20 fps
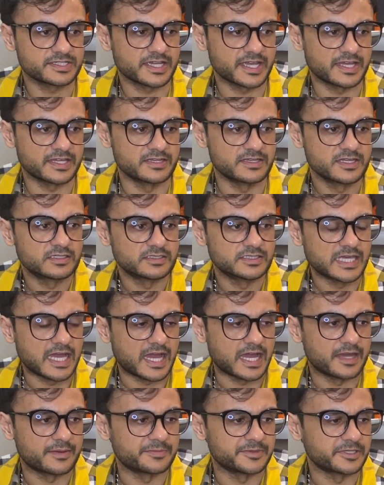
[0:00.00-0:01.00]
And yeah,
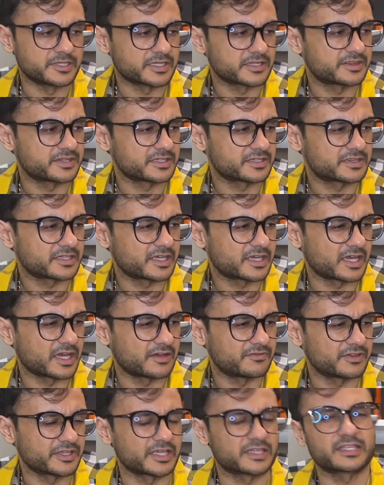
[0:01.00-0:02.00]
I mean, I think
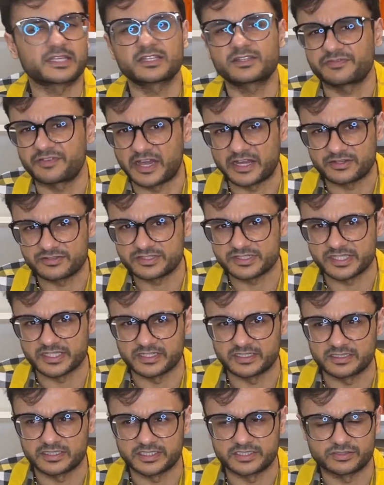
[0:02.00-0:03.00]
it's final
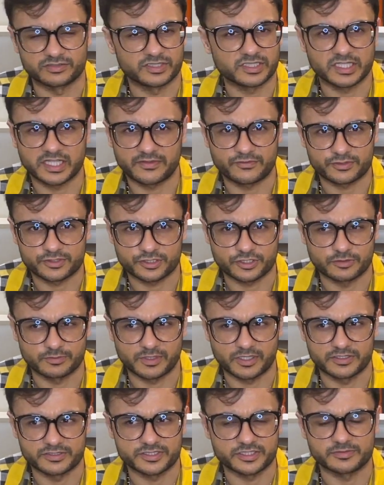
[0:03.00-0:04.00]
sale. I don't think they have a return
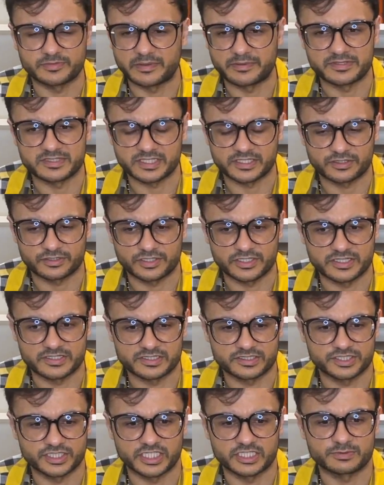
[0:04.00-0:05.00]
policy, or maybe it's like 30 days
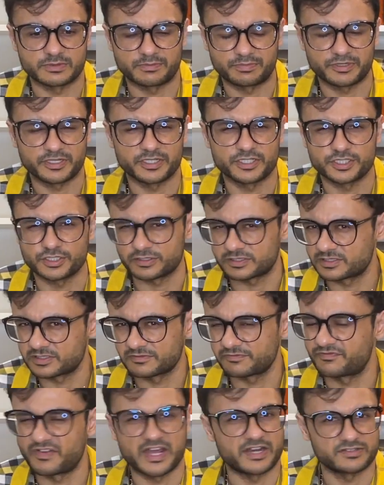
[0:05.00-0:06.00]
exchange, but I'm pretty sure it's
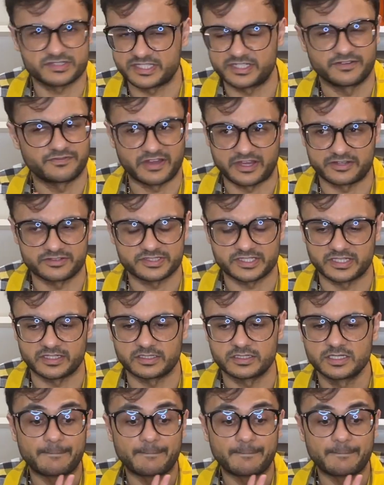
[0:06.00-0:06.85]
final sale.